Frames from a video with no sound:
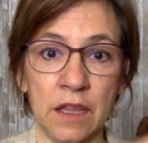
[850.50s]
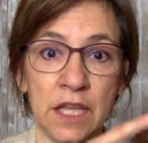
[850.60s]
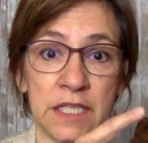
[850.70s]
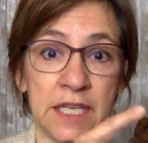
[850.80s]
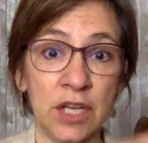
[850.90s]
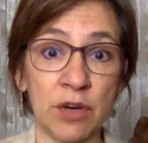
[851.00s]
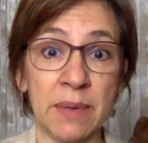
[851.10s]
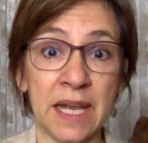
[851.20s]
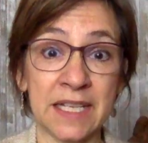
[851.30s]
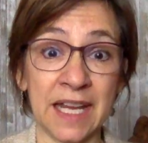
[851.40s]
It's here
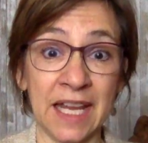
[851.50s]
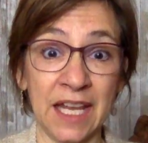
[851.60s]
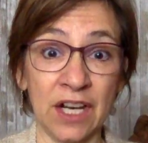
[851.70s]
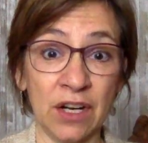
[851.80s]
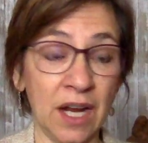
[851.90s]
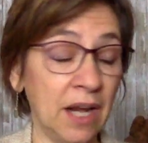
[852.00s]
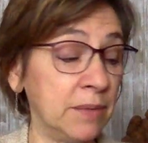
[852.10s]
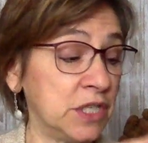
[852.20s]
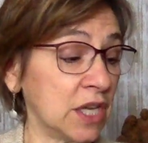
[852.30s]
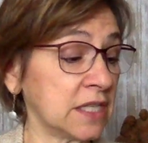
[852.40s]
because I care and
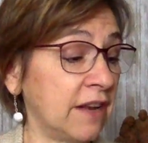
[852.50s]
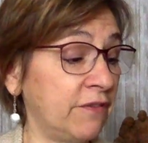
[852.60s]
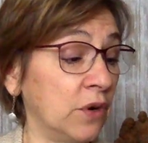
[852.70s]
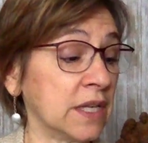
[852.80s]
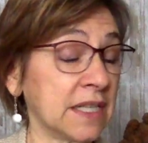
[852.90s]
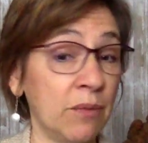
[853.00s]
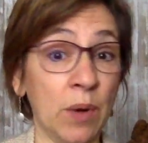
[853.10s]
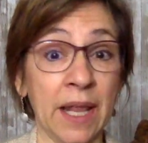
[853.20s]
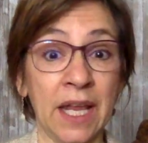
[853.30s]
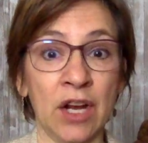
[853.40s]
I'm just not focused on
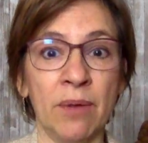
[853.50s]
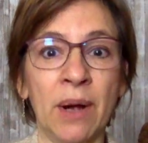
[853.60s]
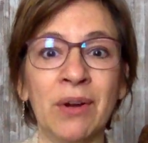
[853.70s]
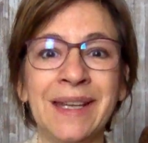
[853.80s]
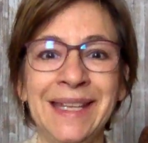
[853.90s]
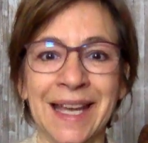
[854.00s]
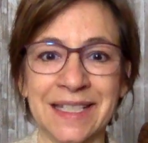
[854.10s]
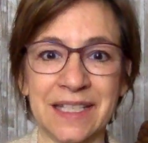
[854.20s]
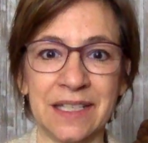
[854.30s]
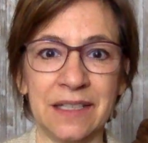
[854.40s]
what I care about yet.